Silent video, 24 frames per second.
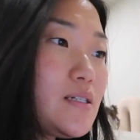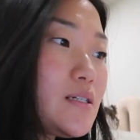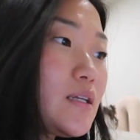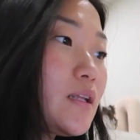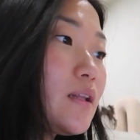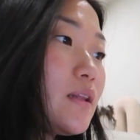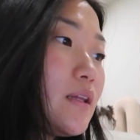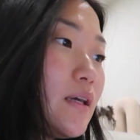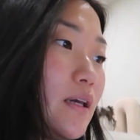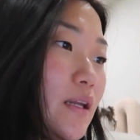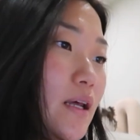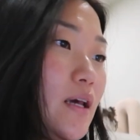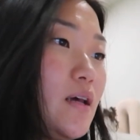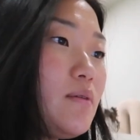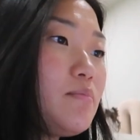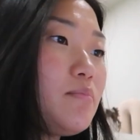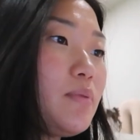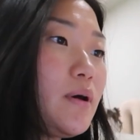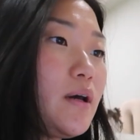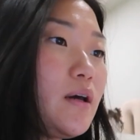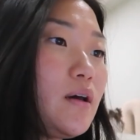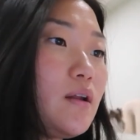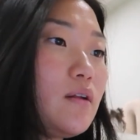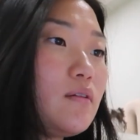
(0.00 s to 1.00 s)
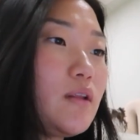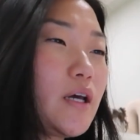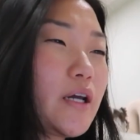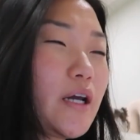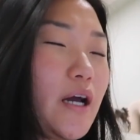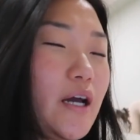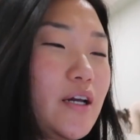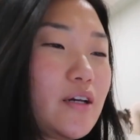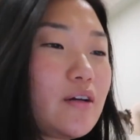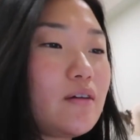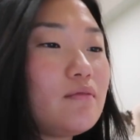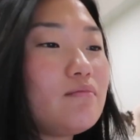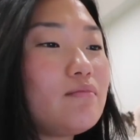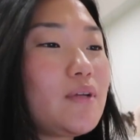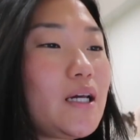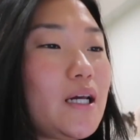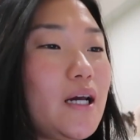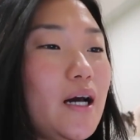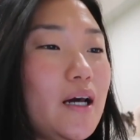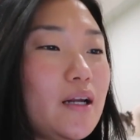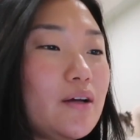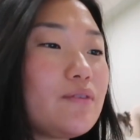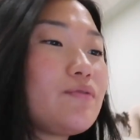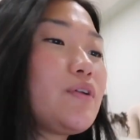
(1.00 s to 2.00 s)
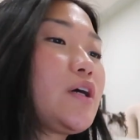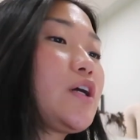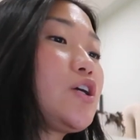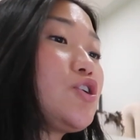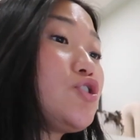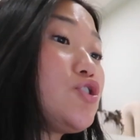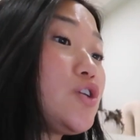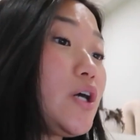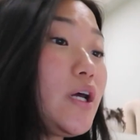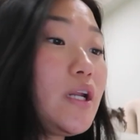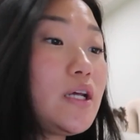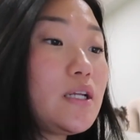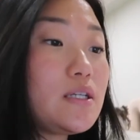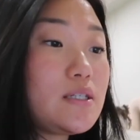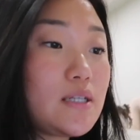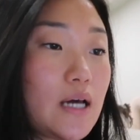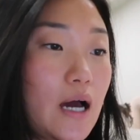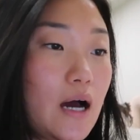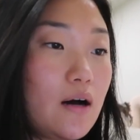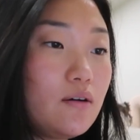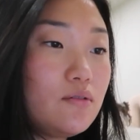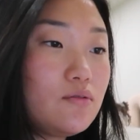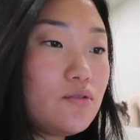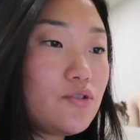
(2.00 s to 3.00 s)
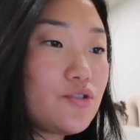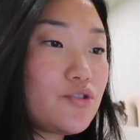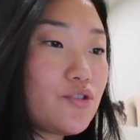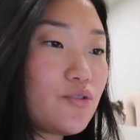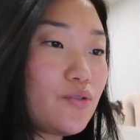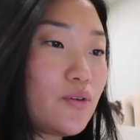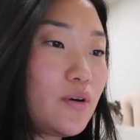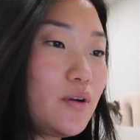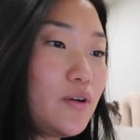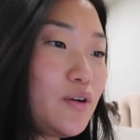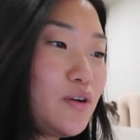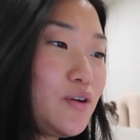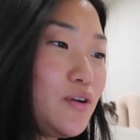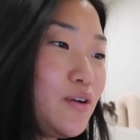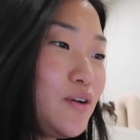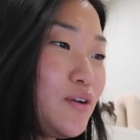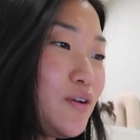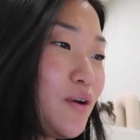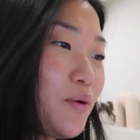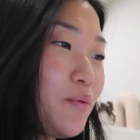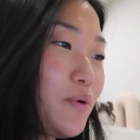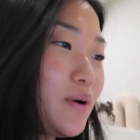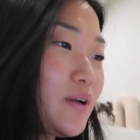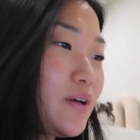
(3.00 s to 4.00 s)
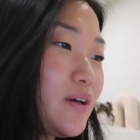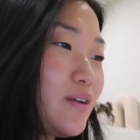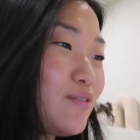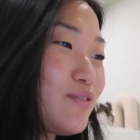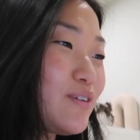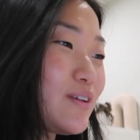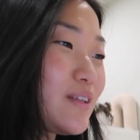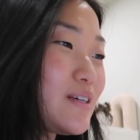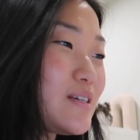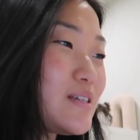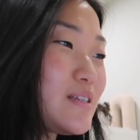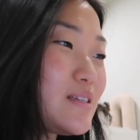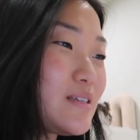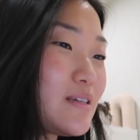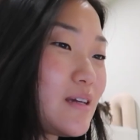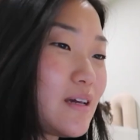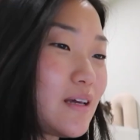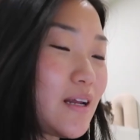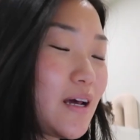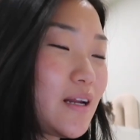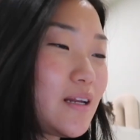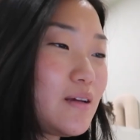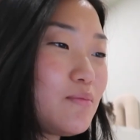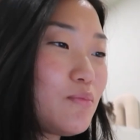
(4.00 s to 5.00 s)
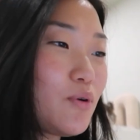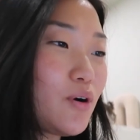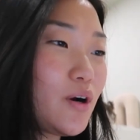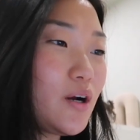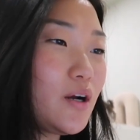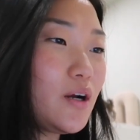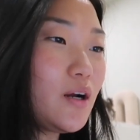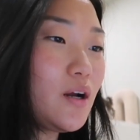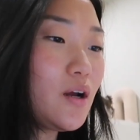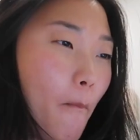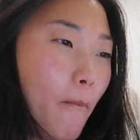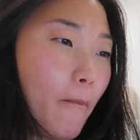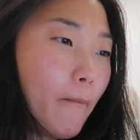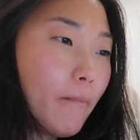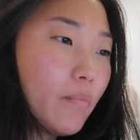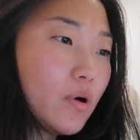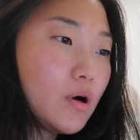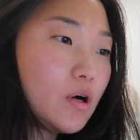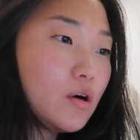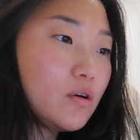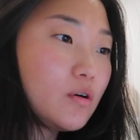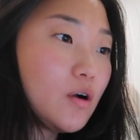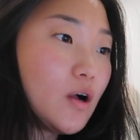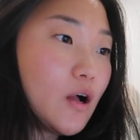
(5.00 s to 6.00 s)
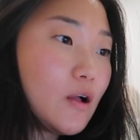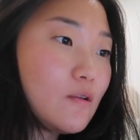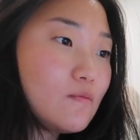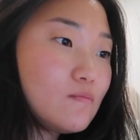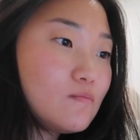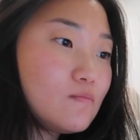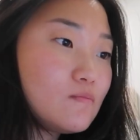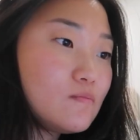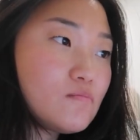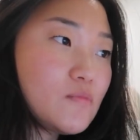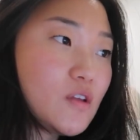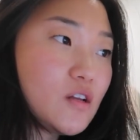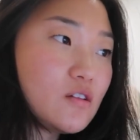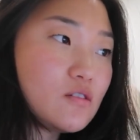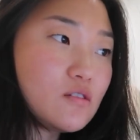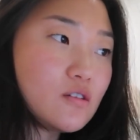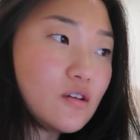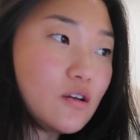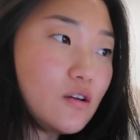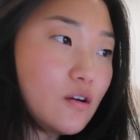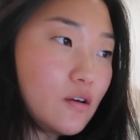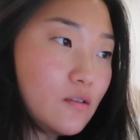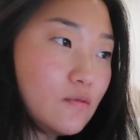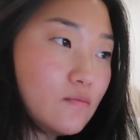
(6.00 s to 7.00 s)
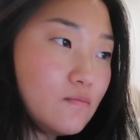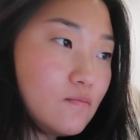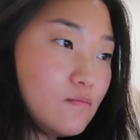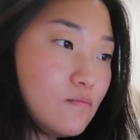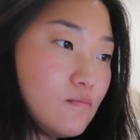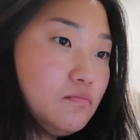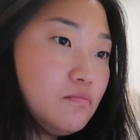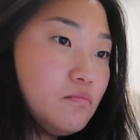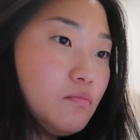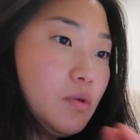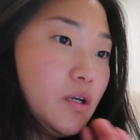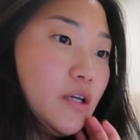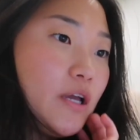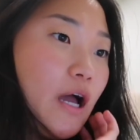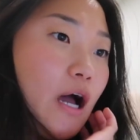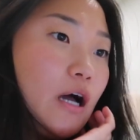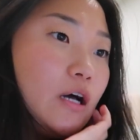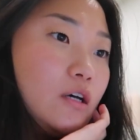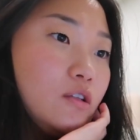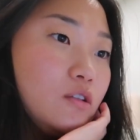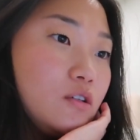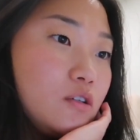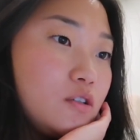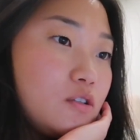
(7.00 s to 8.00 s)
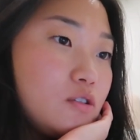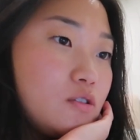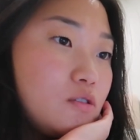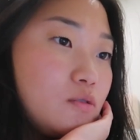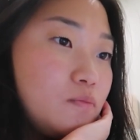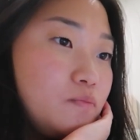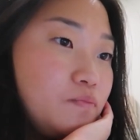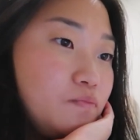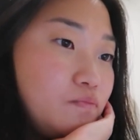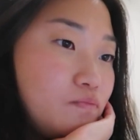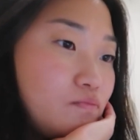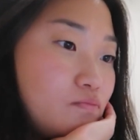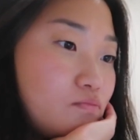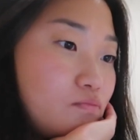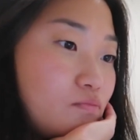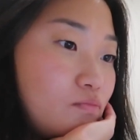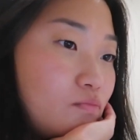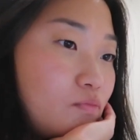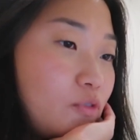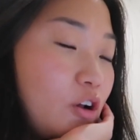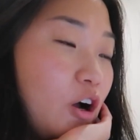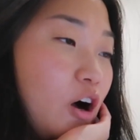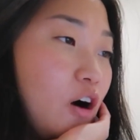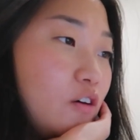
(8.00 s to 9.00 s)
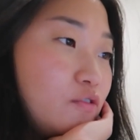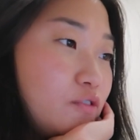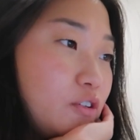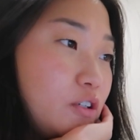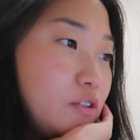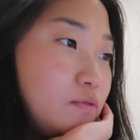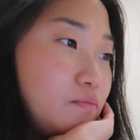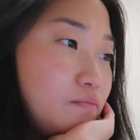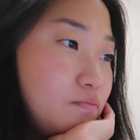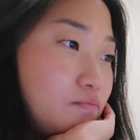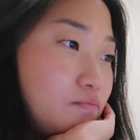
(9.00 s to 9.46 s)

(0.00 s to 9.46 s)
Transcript: delete it, but like I kind of like shut it down so that no one could really see it anymore. Okay, it's here, but yeah, it looks awful.